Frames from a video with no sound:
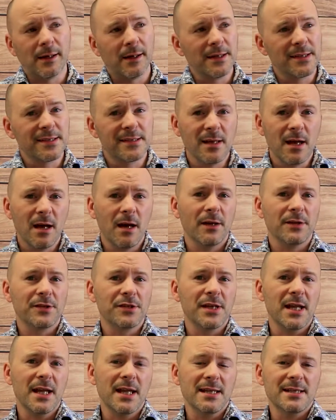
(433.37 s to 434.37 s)
search
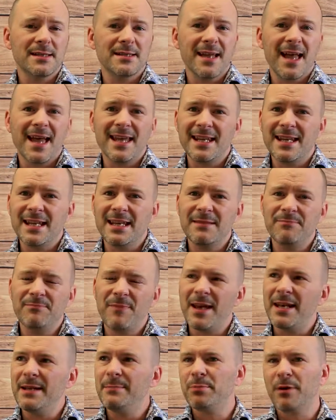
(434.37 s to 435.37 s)
is
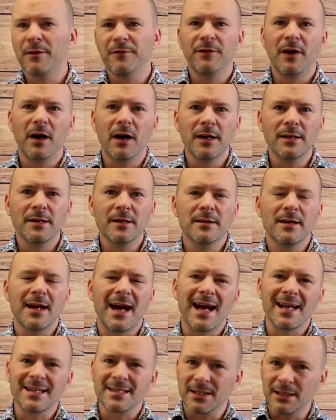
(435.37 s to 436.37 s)
any provider that
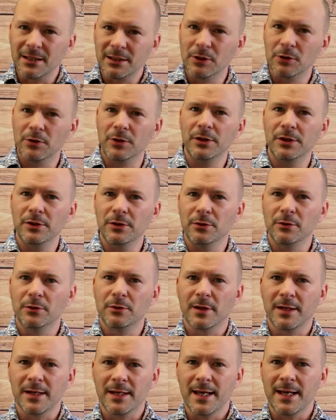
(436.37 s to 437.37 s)
has a look at your
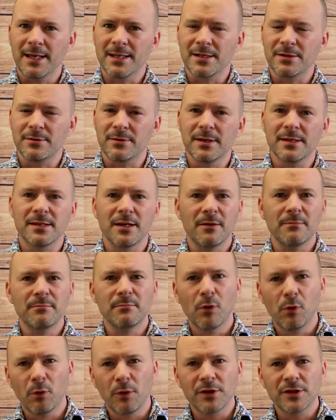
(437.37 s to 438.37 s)
credit history, so
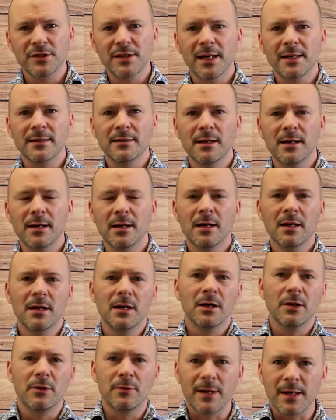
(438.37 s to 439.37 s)
mortgage lender,
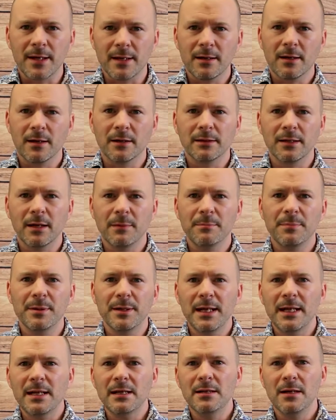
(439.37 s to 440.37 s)
credit card
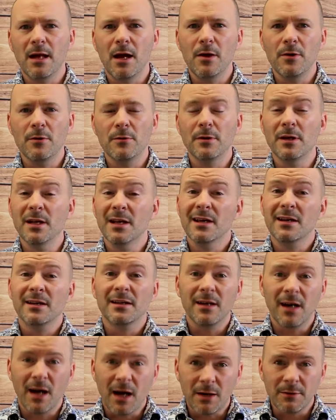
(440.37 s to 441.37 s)
company, loan,
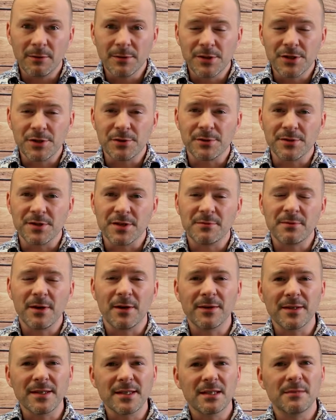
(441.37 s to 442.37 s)
car insurance as well.
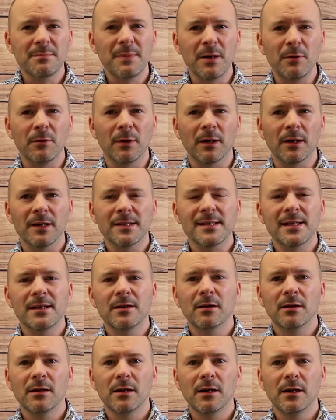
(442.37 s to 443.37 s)
This is a big one. I see
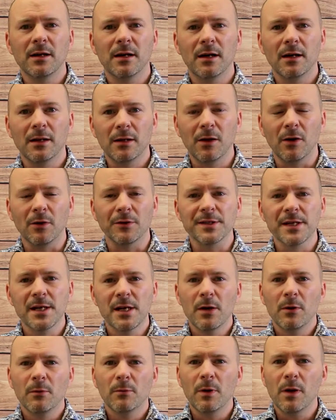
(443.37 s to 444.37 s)
a lot.
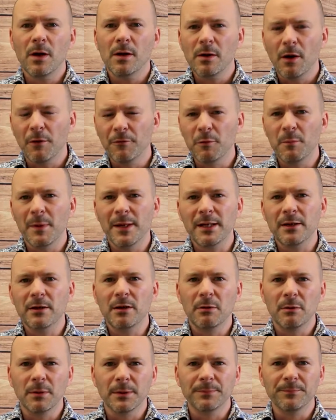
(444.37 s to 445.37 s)
Often when you
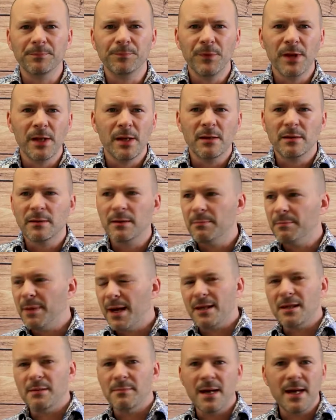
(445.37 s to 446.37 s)
go on
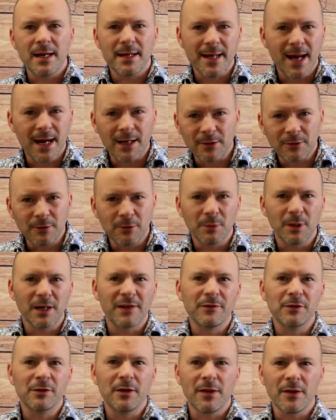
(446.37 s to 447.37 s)
Compare the Meerkat or
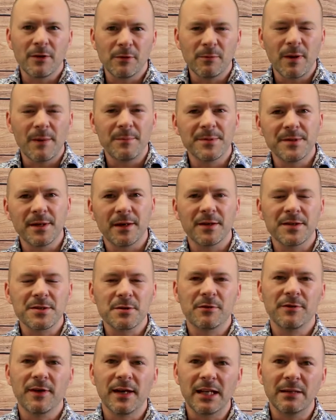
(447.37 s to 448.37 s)
whatever other websites are
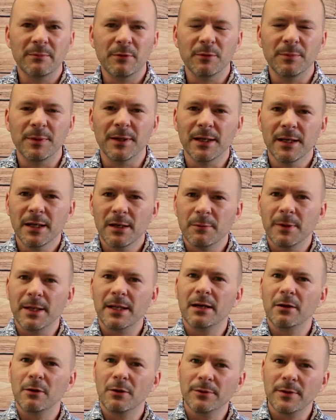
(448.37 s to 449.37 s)
available, but when you
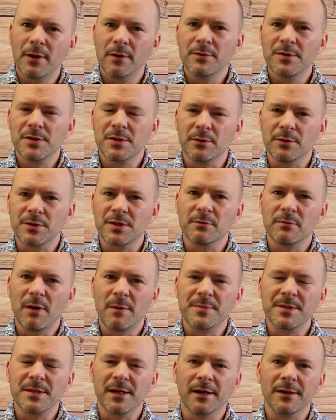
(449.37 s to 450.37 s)
go on those sorts of
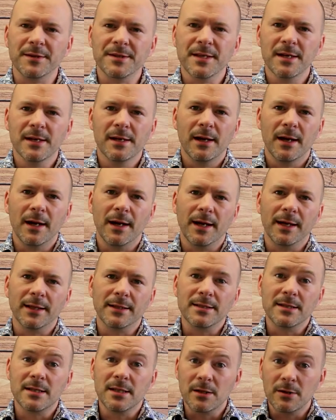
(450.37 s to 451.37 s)
websites
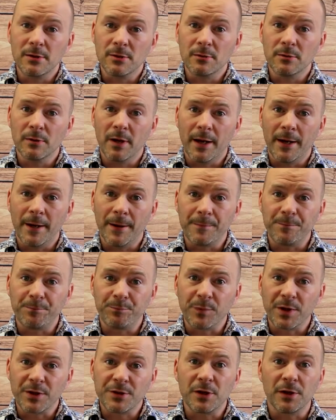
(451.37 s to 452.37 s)
and you
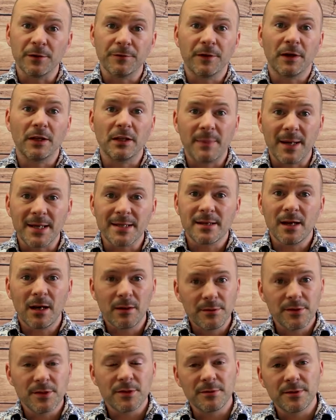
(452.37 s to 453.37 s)
try and find the best car
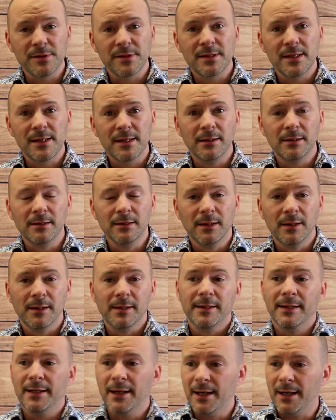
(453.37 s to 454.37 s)
insurance deal,
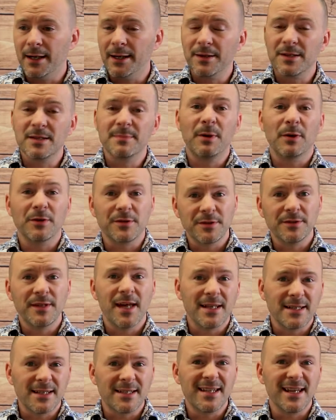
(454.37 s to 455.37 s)
there's a box on
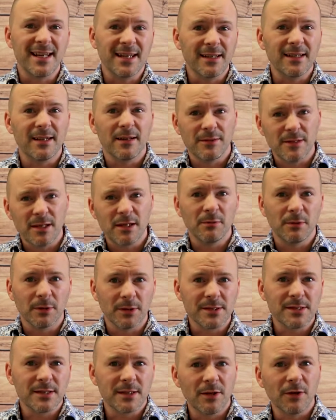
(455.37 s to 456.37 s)
there to tick, you know, do you want
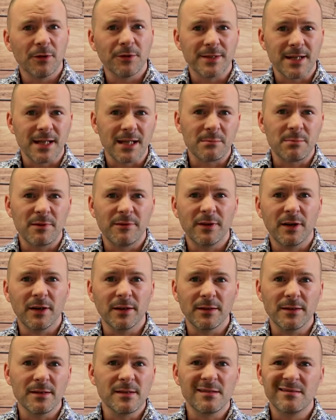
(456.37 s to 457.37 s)
us to contact the
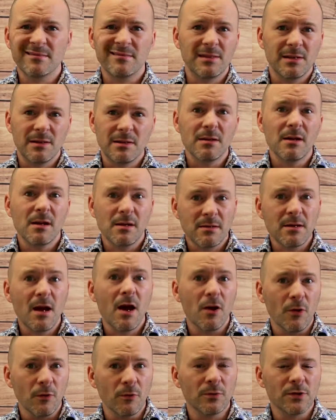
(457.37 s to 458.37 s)
providers?
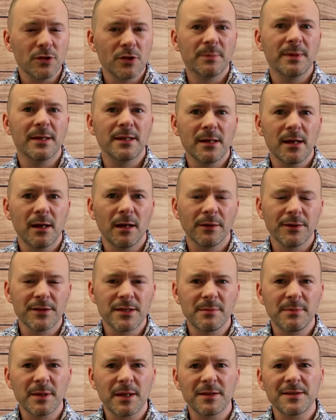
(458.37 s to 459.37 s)
No should be the
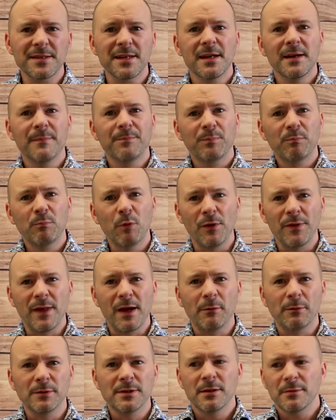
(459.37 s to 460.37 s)
answer, because what that
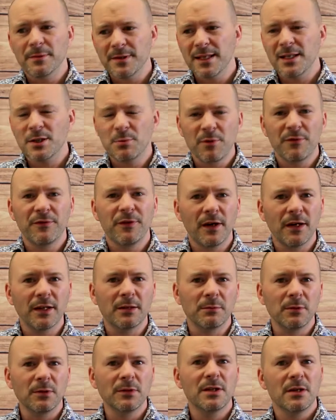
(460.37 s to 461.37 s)
will do is each provider
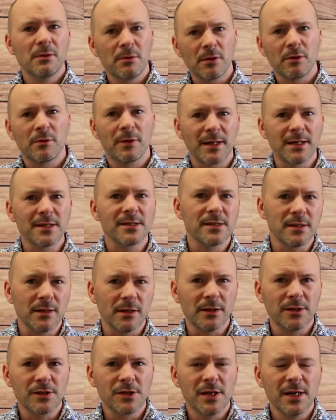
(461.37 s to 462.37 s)
will do a credit
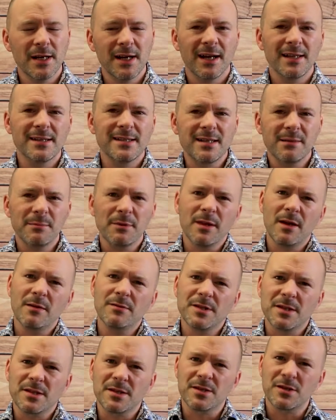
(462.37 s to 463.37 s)
search. And some of
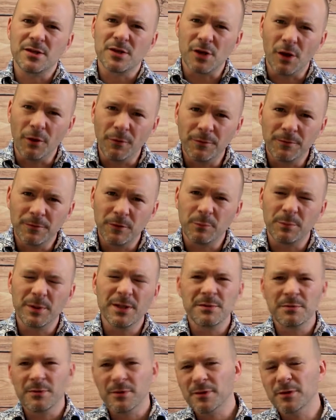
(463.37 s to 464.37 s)
those are soft
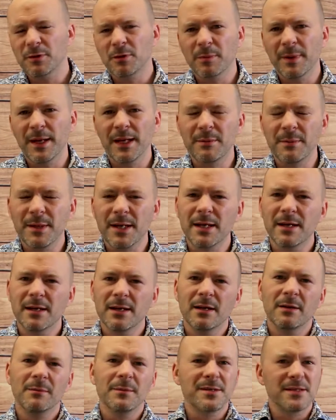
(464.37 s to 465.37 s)
footprints, which we'll talk about in a minute,
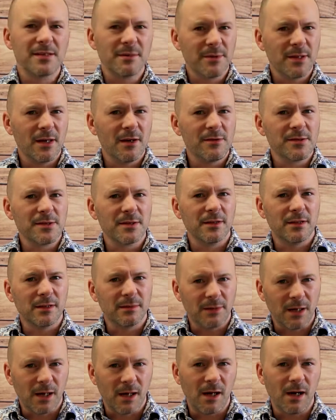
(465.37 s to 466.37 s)
but some of those
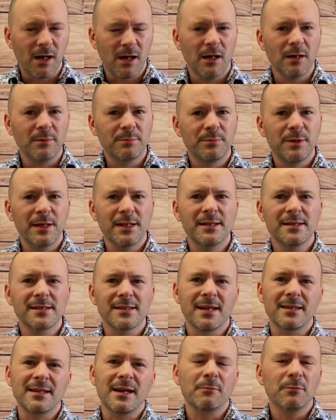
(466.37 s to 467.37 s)
are hard prints,
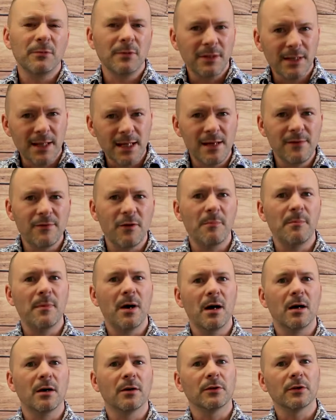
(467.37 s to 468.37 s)
and that will leave a
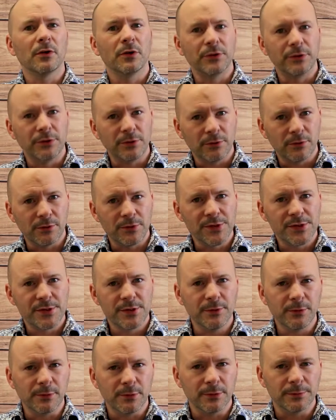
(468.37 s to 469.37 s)
mark on your
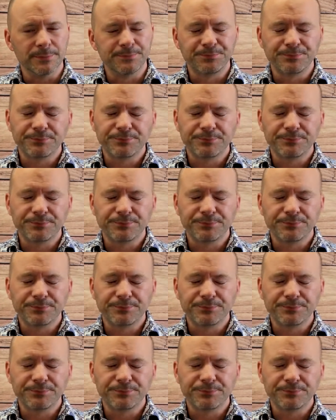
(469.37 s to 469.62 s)
score.